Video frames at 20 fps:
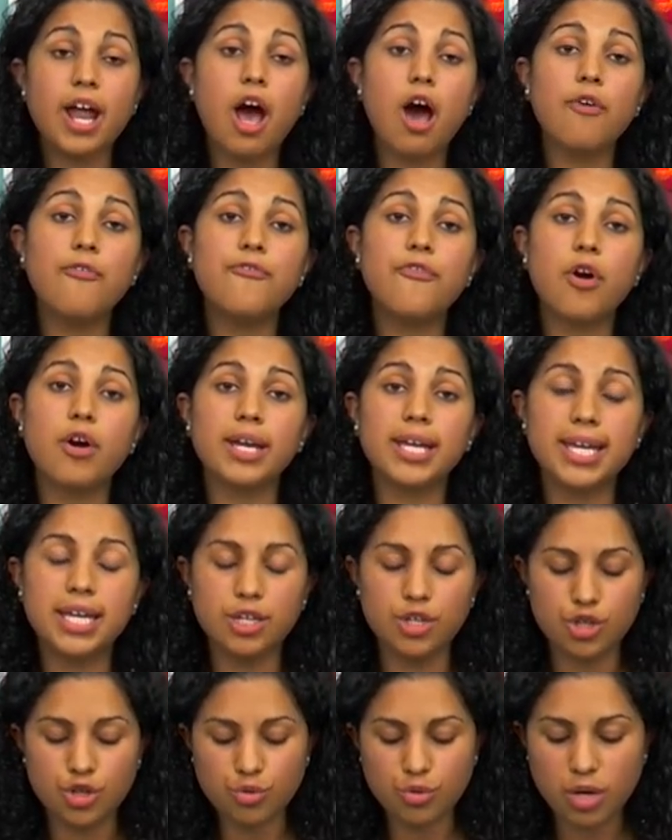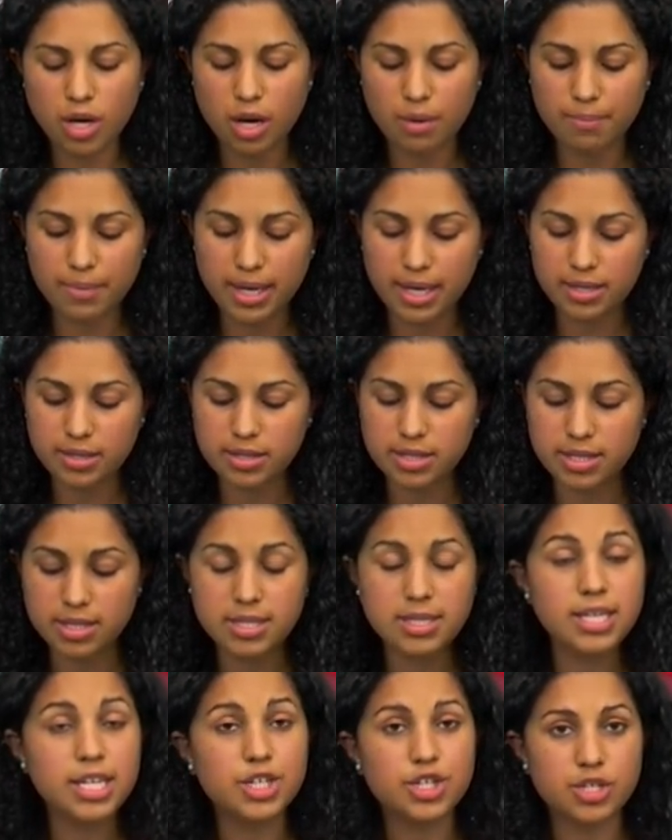on how far in you come in to
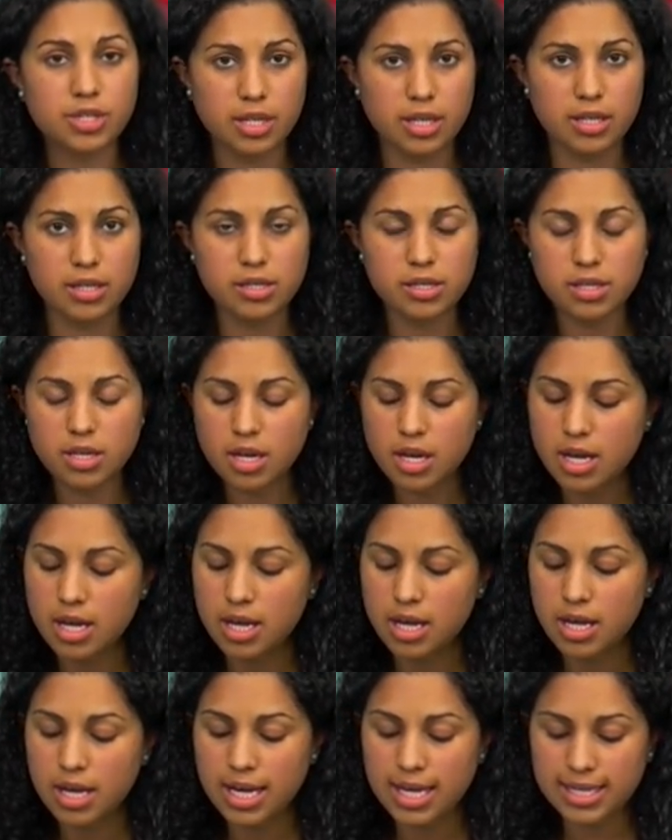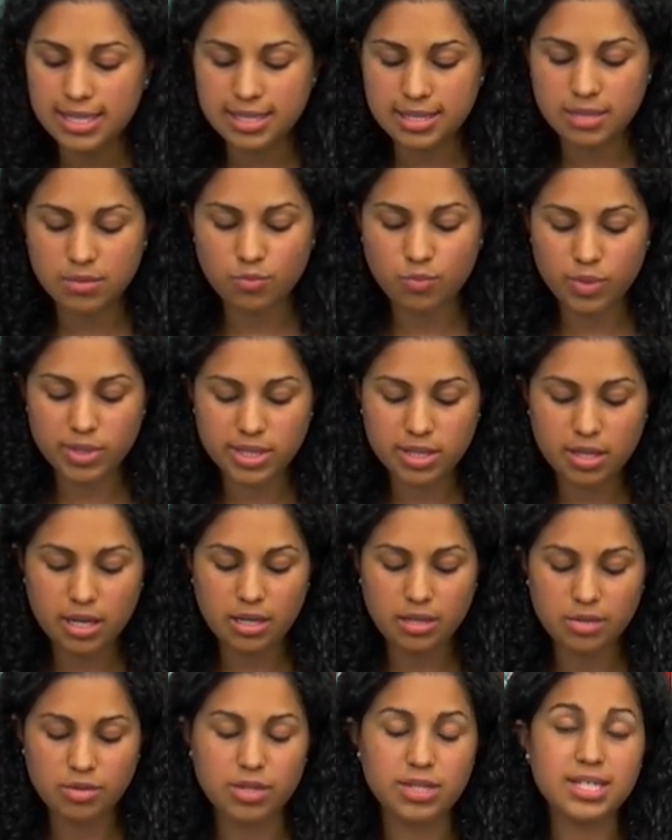stitch these is what's,
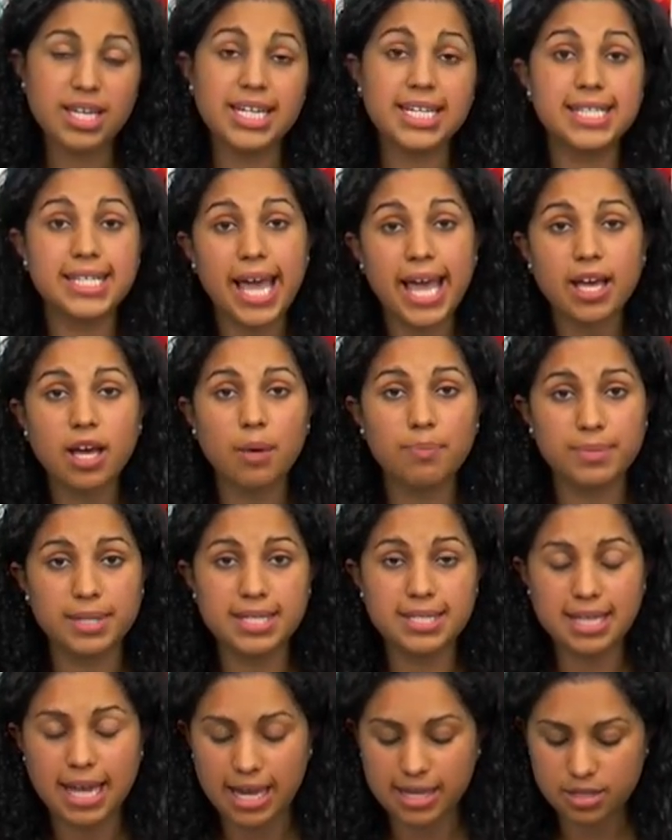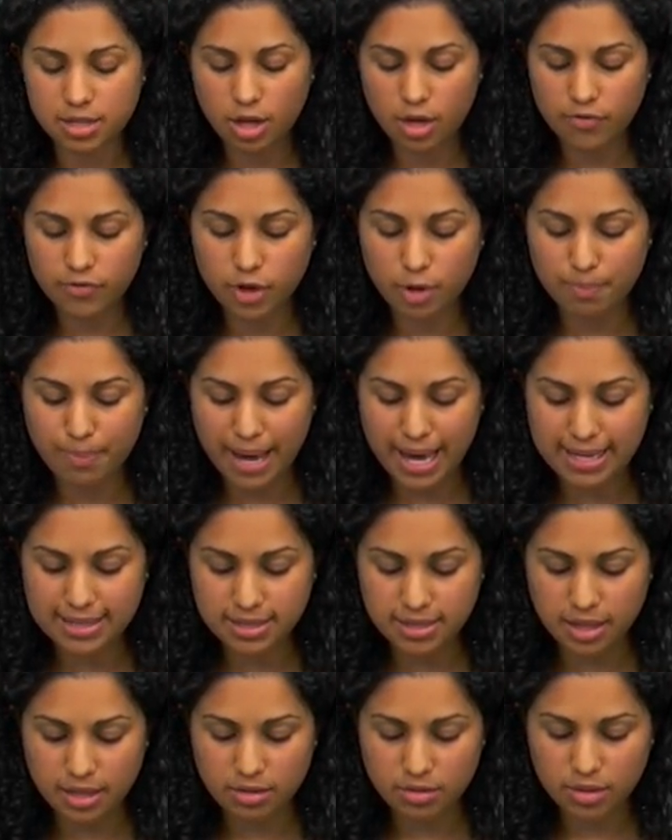you know, it's gonna take up the sides of your
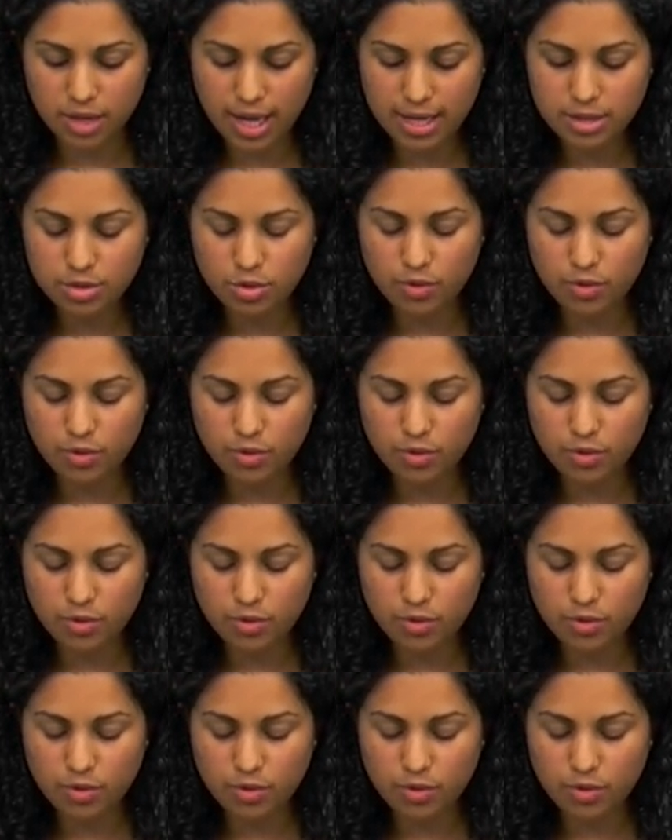basket, okay?